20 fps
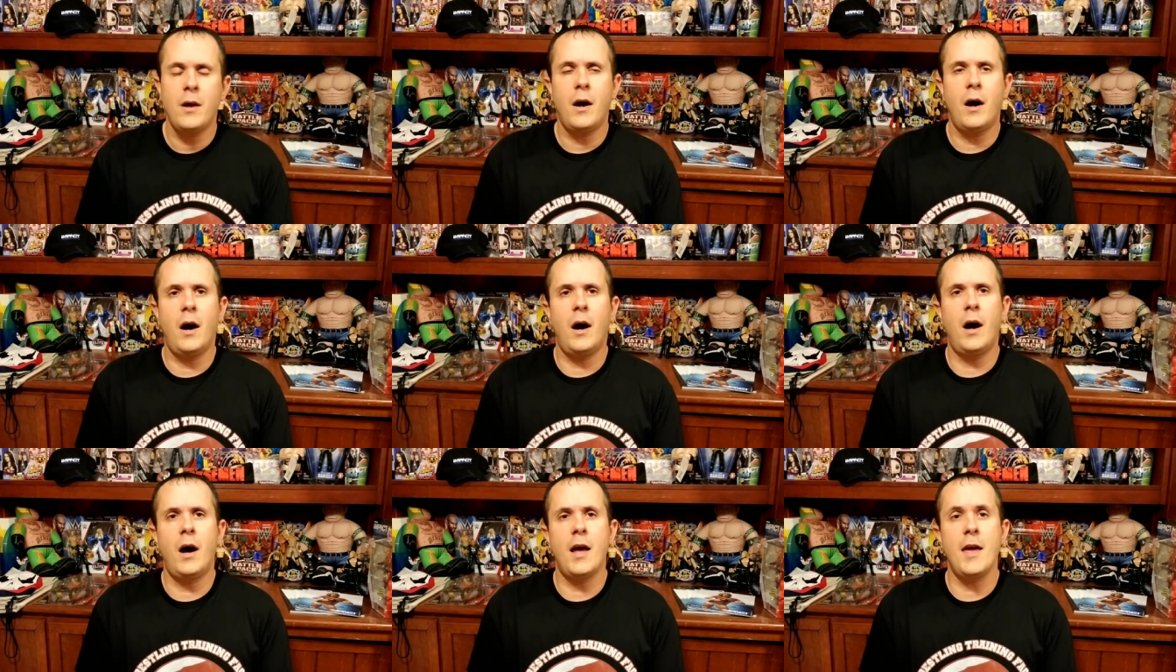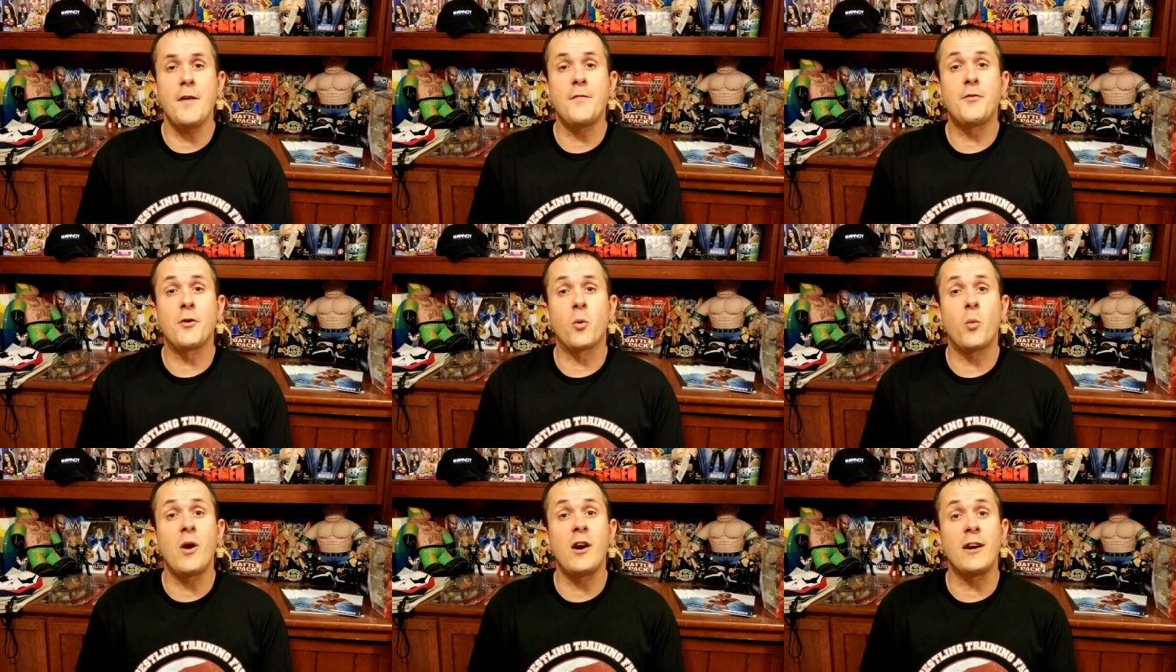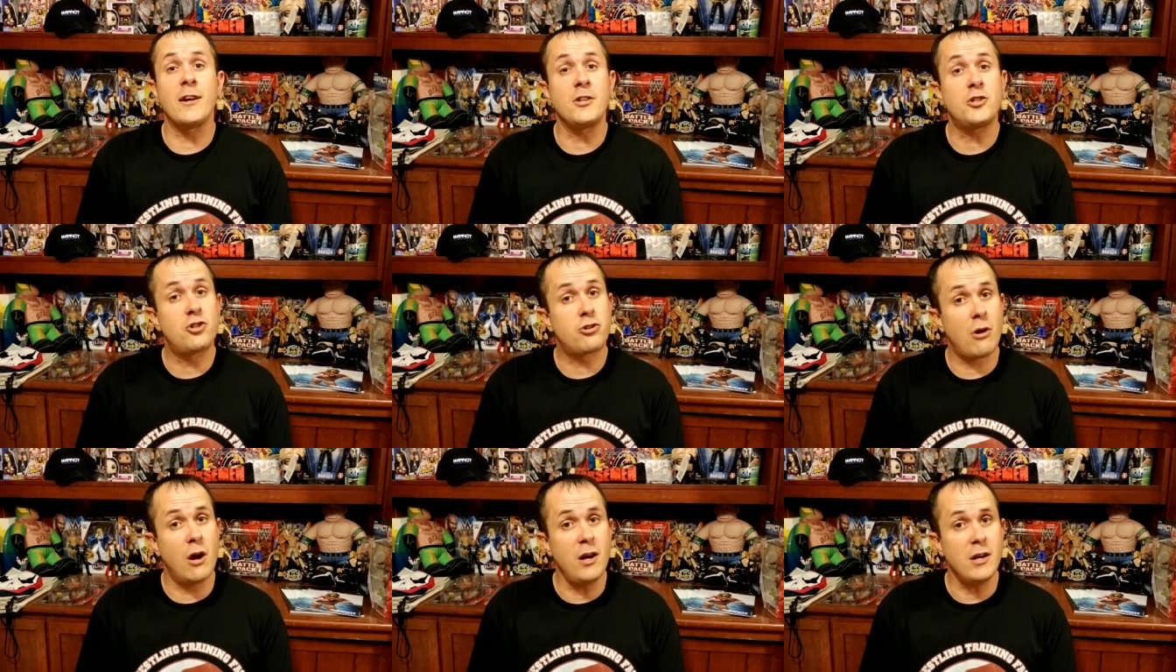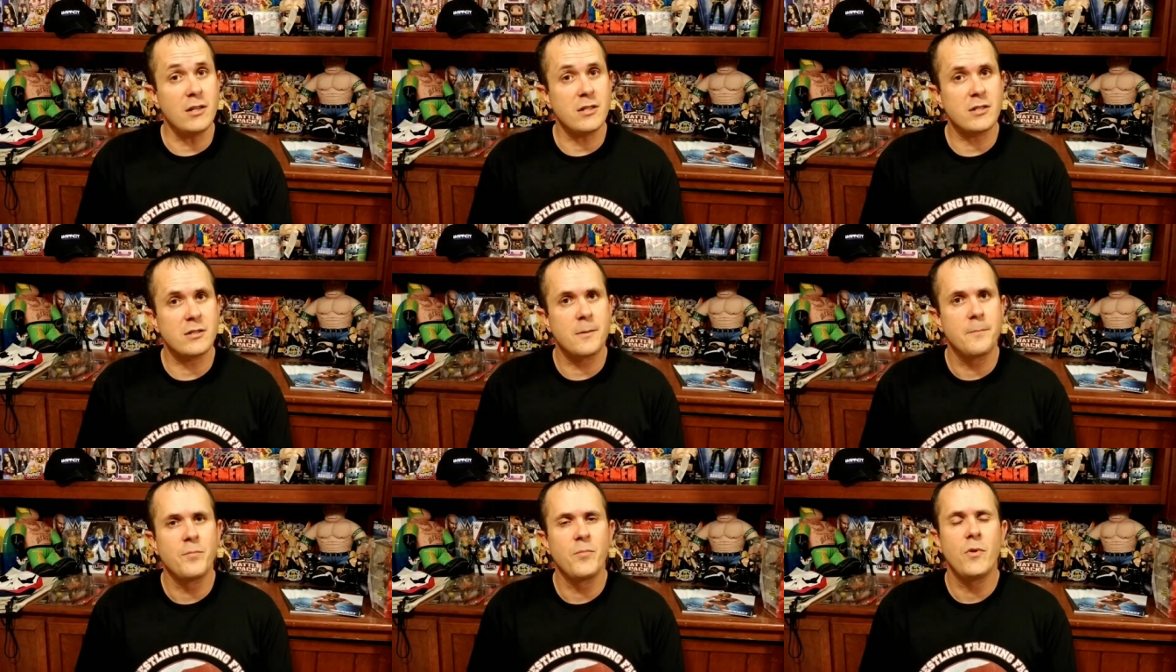uh, if you're wearing
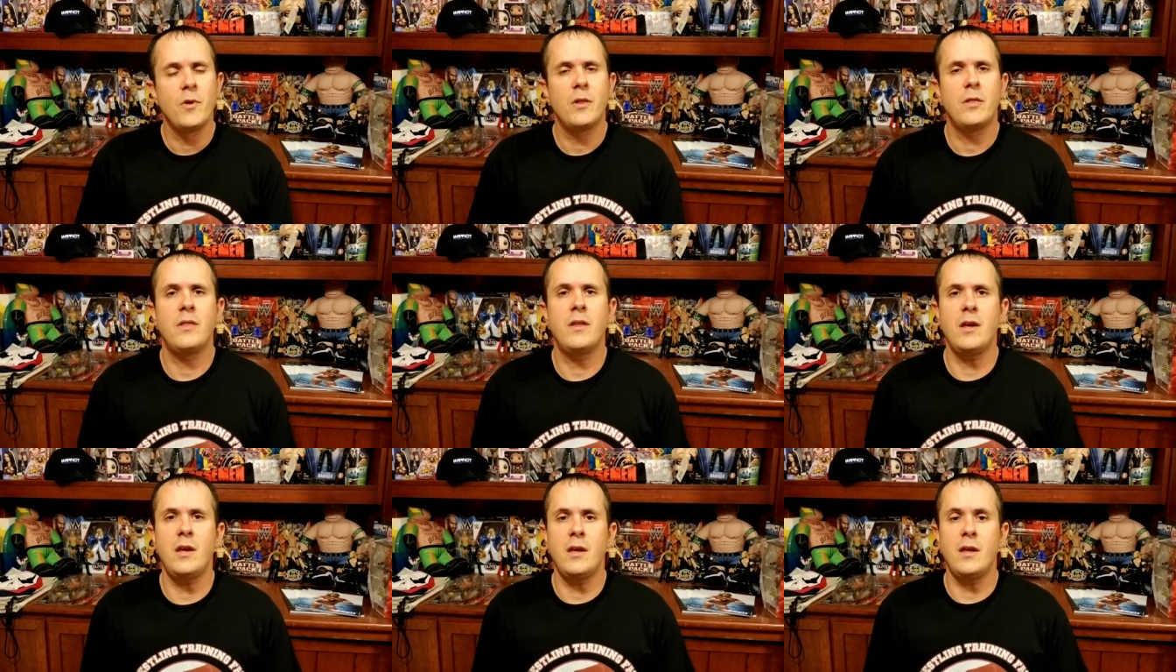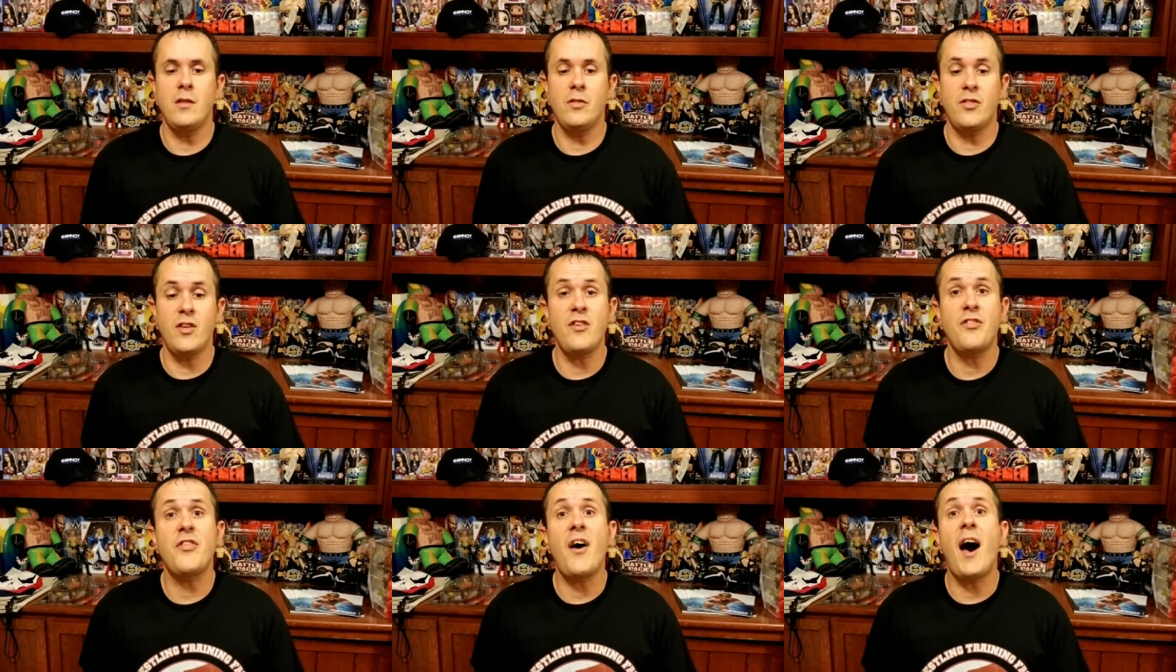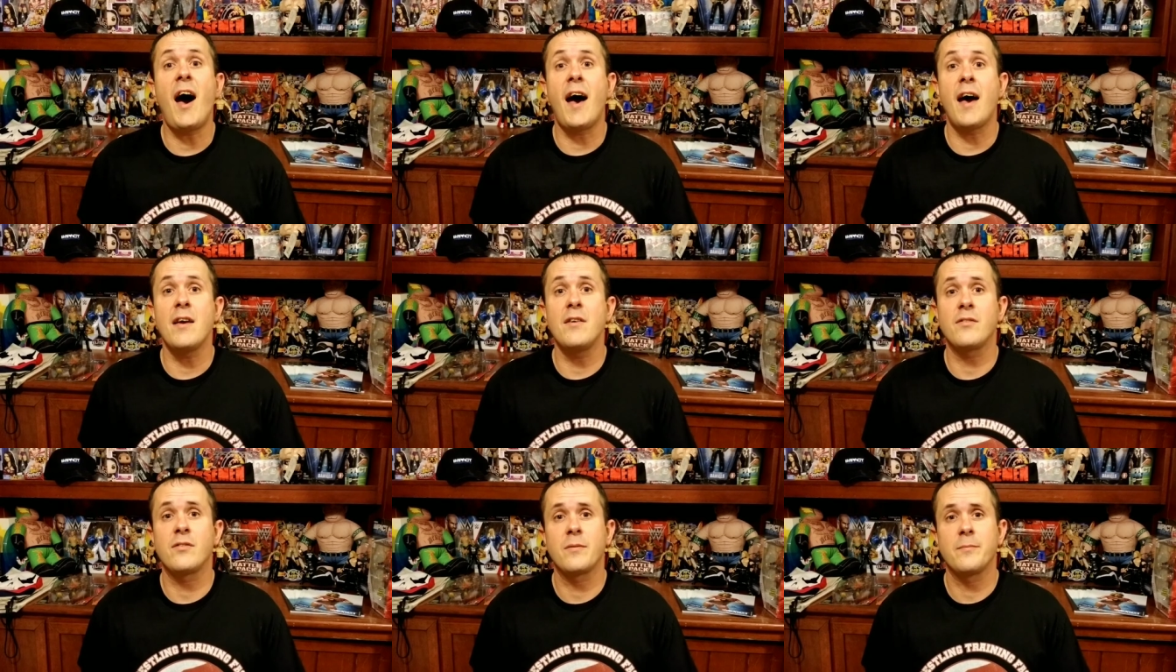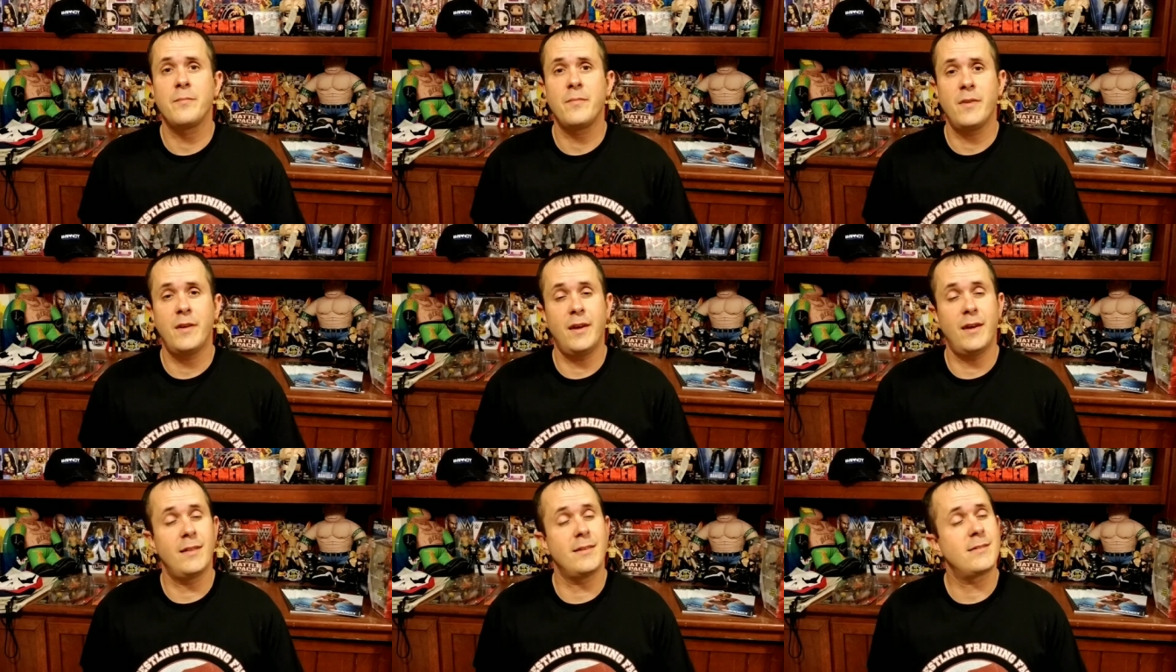trunks, the the thighs,
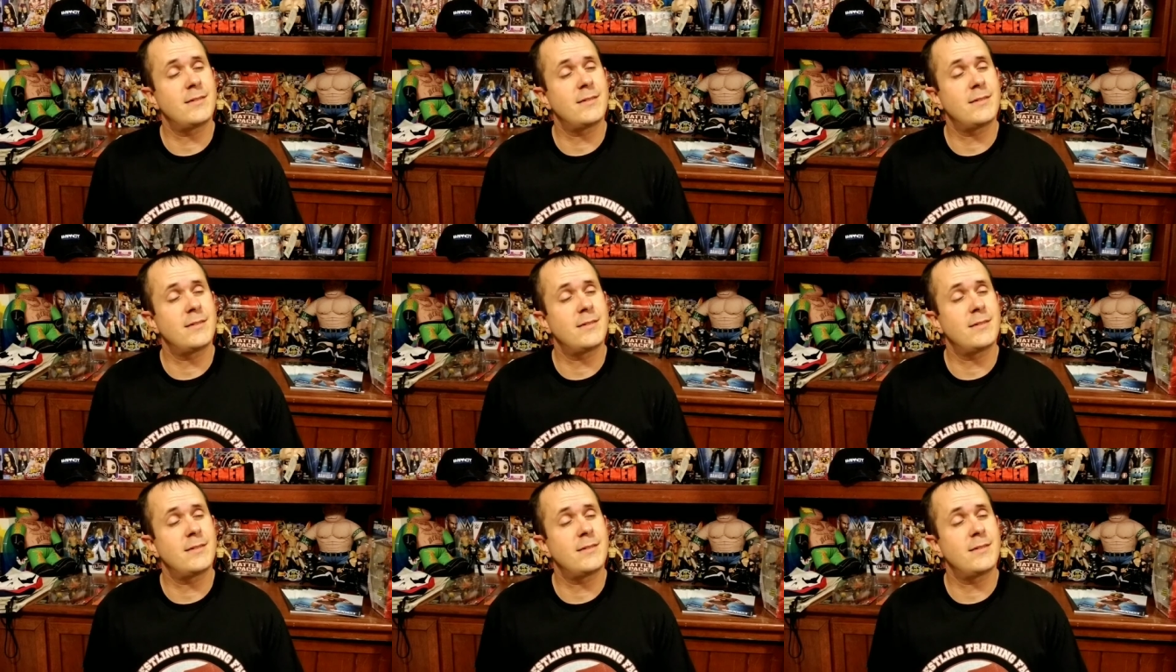uh,